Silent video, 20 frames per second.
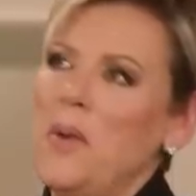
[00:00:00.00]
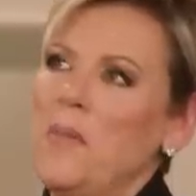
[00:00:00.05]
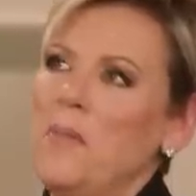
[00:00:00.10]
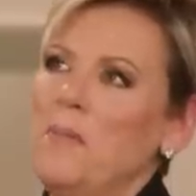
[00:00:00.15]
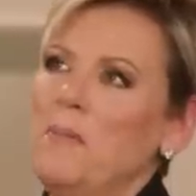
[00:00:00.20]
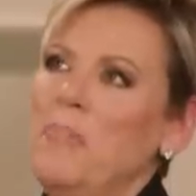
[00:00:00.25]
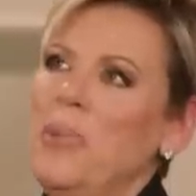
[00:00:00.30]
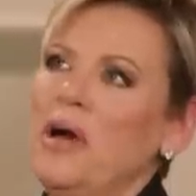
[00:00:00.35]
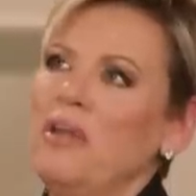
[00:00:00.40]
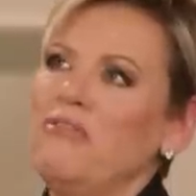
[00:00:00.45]

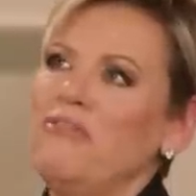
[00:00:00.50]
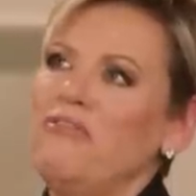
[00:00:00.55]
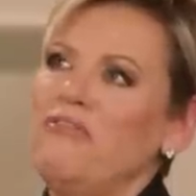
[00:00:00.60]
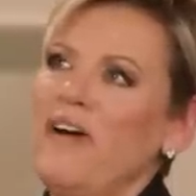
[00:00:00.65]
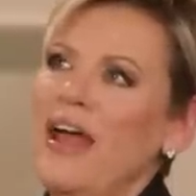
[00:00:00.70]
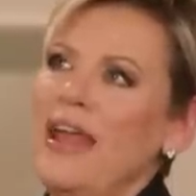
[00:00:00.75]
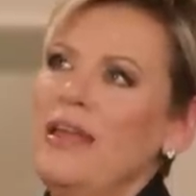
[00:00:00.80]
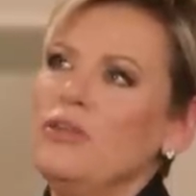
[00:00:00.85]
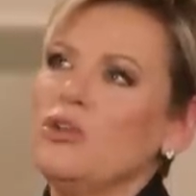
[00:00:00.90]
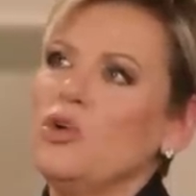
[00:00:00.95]
But
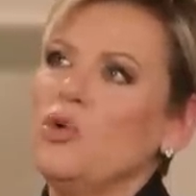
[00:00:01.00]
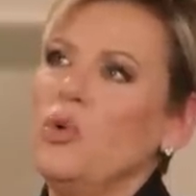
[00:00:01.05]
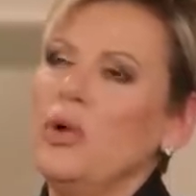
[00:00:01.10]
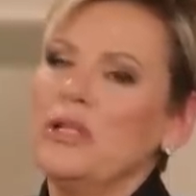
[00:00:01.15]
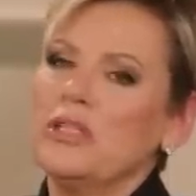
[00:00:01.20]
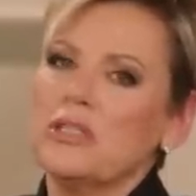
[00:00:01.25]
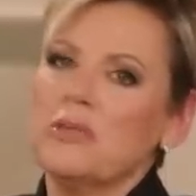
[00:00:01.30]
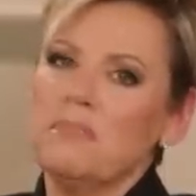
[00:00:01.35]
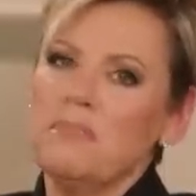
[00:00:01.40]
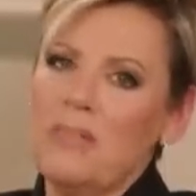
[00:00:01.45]
faith
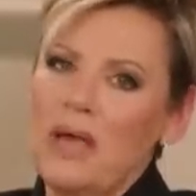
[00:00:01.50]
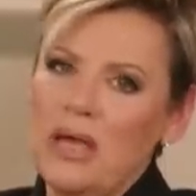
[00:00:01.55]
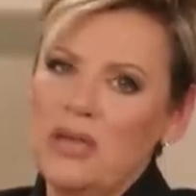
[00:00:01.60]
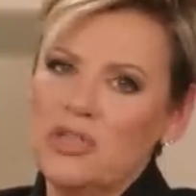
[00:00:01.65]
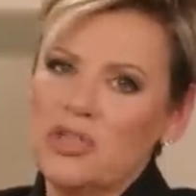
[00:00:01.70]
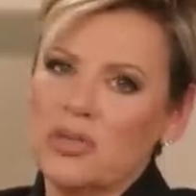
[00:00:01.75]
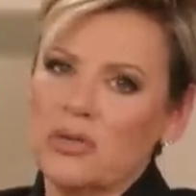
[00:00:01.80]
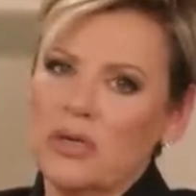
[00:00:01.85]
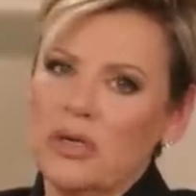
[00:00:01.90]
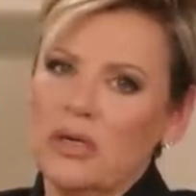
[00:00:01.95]
quits
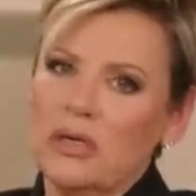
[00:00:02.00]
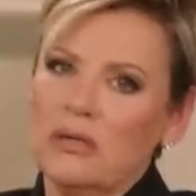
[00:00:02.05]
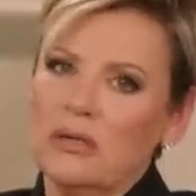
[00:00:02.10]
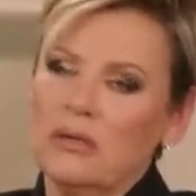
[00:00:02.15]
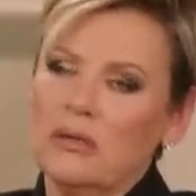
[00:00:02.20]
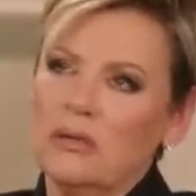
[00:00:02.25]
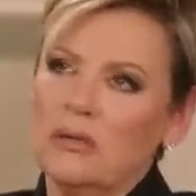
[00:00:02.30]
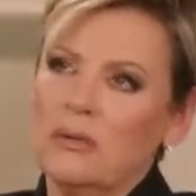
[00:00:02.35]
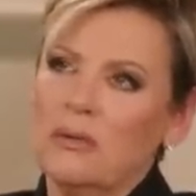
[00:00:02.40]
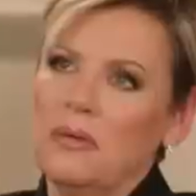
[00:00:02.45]
measuring
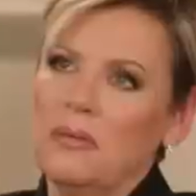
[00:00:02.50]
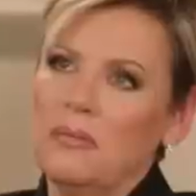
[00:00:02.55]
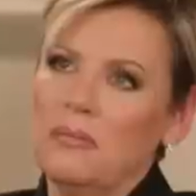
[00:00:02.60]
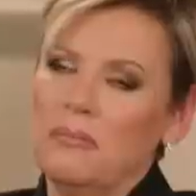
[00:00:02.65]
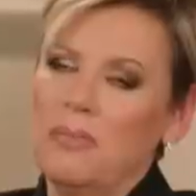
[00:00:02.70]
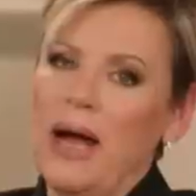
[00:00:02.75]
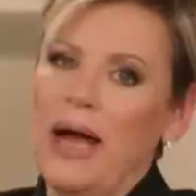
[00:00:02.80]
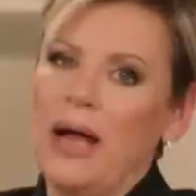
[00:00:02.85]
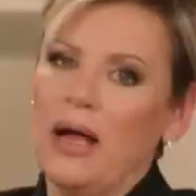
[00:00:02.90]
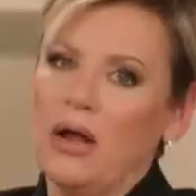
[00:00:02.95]

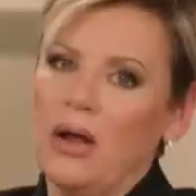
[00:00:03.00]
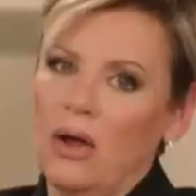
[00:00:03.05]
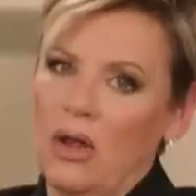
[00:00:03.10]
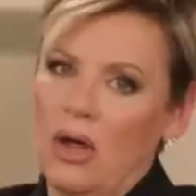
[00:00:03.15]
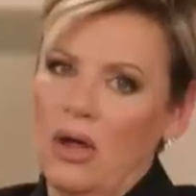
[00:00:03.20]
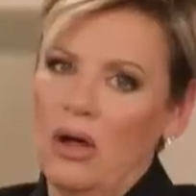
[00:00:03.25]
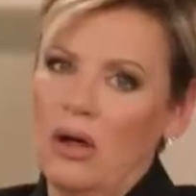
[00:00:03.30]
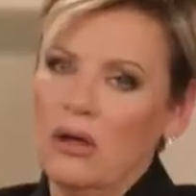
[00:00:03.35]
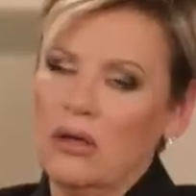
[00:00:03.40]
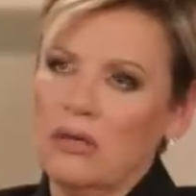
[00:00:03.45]
by
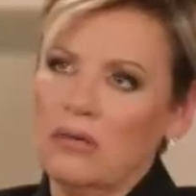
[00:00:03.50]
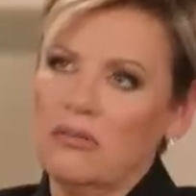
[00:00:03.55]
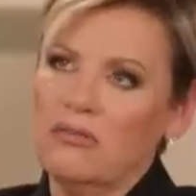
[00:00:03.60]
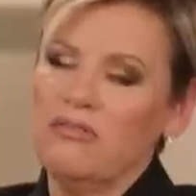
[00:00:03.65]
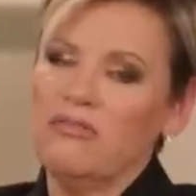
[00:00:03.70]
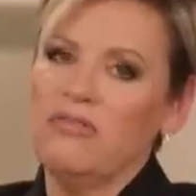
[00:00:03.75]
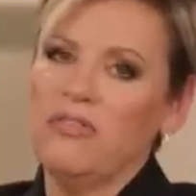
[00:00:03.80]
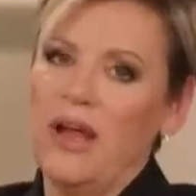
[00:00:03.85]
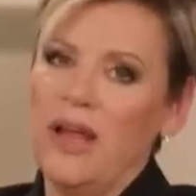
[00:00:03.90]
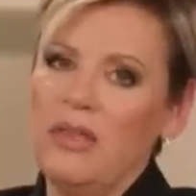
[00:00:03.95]
clock.
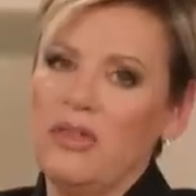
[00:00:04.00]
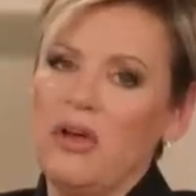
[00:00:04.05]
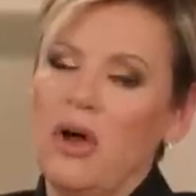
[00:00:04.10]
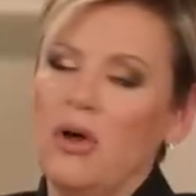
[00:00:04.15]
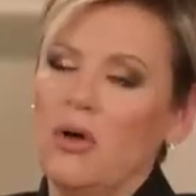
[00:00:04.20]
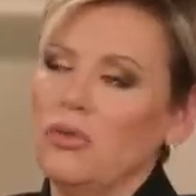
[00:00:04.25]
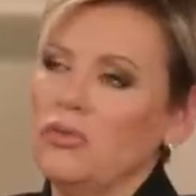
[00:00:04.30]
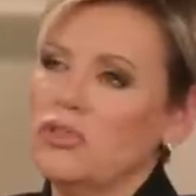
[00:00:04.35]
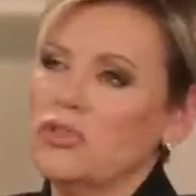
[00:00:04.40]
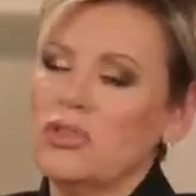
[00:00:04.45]
Faith
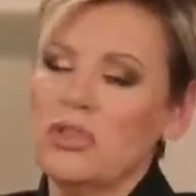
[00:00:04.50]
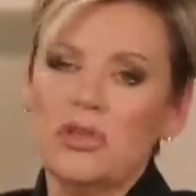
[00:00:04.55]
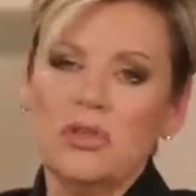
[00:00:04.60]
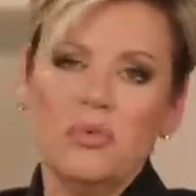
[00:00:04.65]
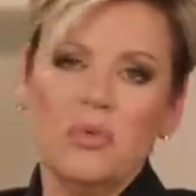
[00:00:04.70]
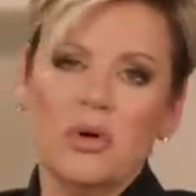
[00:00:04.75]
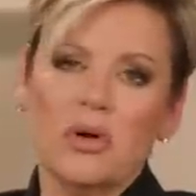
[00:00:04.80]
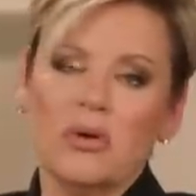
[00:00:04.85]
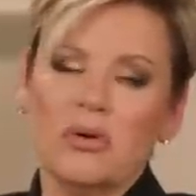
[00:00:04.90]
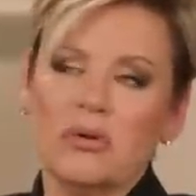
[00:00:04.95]
holds to the
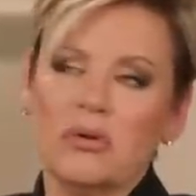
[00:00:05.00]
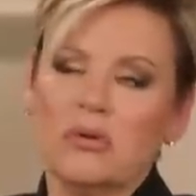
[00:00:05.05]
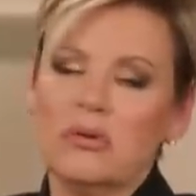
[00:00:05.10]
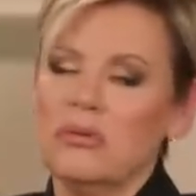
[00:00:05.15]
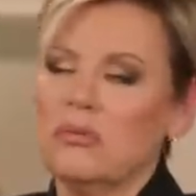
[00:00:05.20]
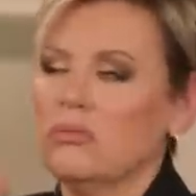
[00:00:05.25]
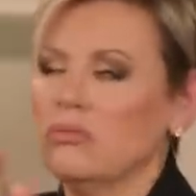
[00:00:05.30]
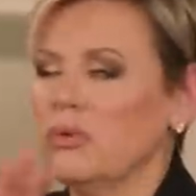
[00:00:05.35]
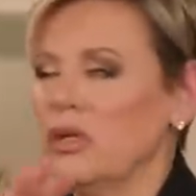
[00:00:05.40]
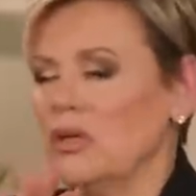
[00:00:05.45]
Word
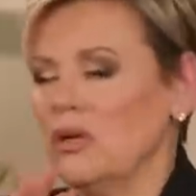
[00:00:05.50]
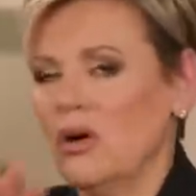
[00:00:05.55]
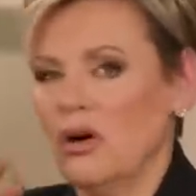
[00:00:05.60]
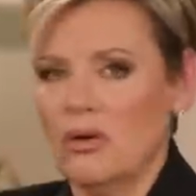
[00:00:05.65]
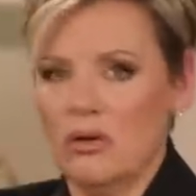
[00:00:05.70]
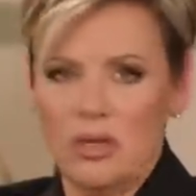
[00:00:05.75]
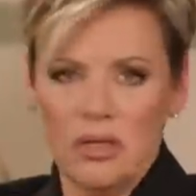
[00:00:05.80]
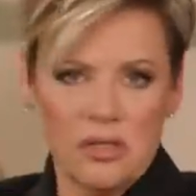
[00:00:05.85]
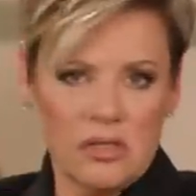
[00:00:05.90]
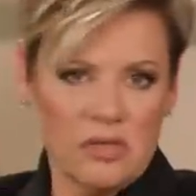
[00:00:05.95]

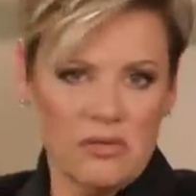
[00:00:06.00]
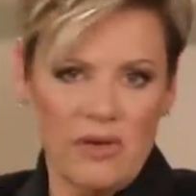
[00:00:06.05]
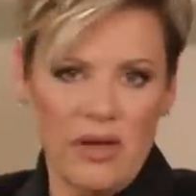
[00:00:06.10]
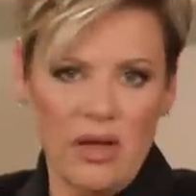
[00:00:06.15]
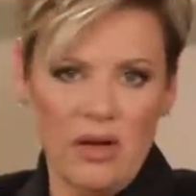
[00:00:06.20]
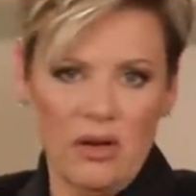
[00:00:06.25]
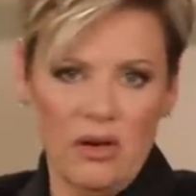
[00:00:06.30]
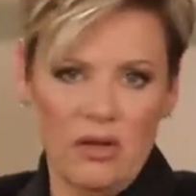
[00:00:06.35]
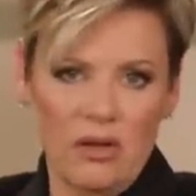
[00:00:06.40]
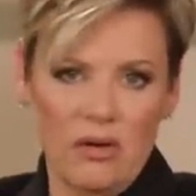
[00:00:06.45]
regardless of
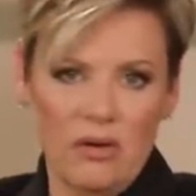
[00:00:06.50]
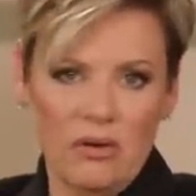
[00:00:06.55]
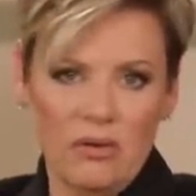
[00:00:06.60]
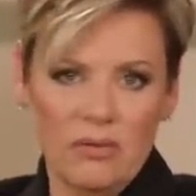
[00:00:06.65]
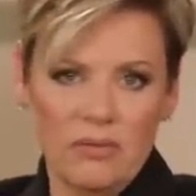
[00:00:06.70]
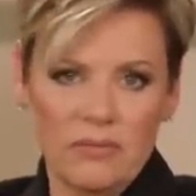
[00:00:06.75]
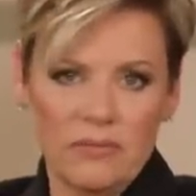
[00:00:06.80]
how long.